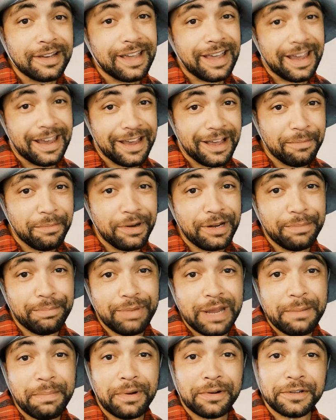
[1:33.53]
how many
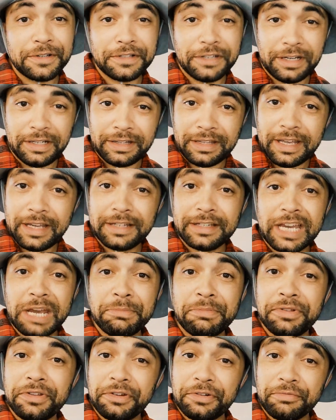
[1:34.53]
people are sitting at that
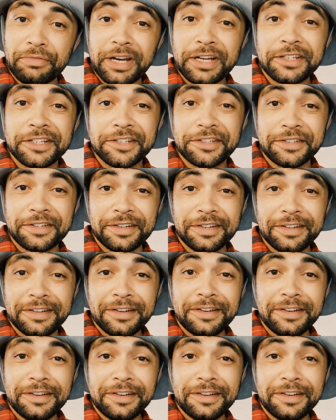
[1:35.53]
table that are racist?